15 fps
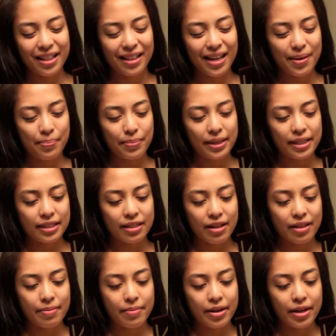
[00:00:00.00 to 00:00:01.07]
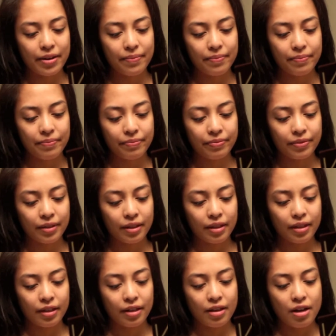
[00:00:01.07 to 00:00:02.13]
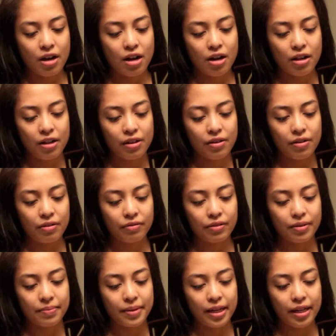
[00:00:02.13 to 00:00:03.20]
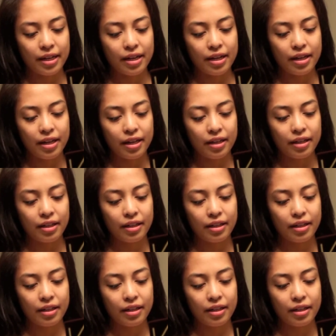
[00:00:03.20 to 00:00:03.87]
light base on the bottom, all over my eye.